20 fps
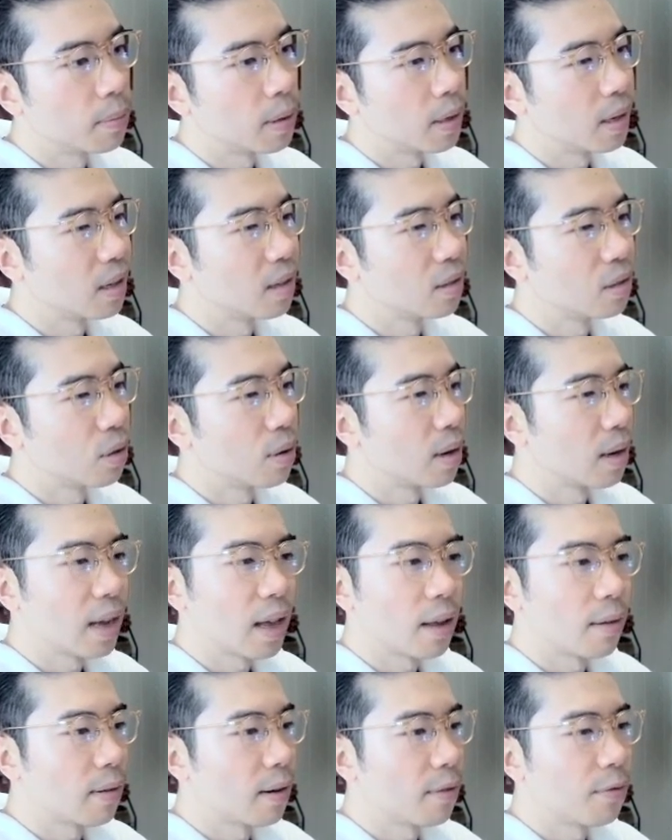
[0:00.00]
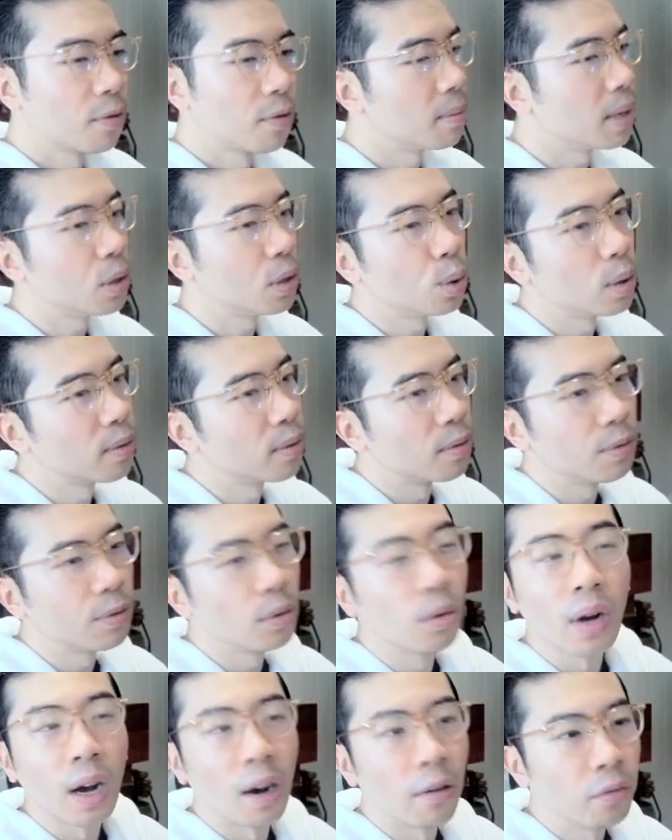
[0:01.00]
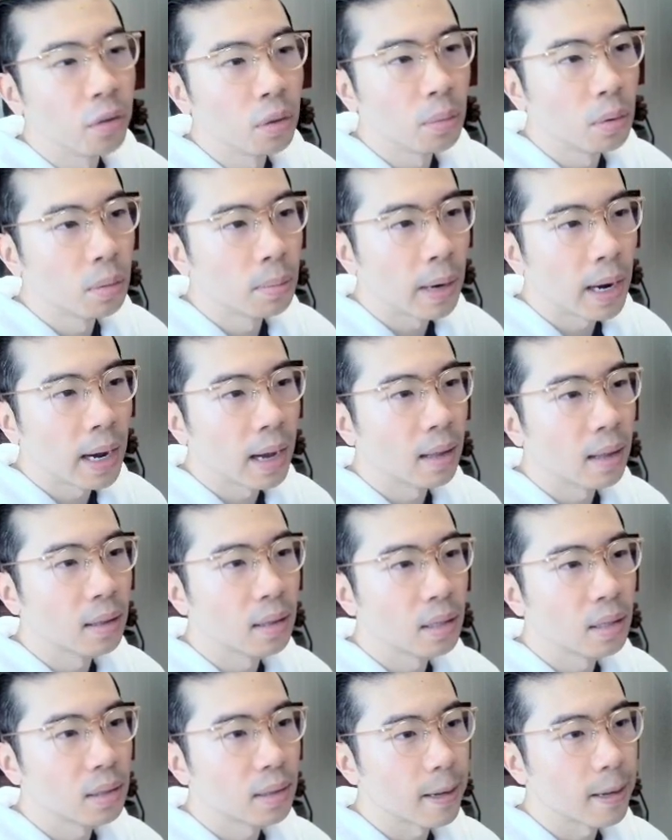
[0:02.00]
But so again, right, for me to even feel comfortable buying this,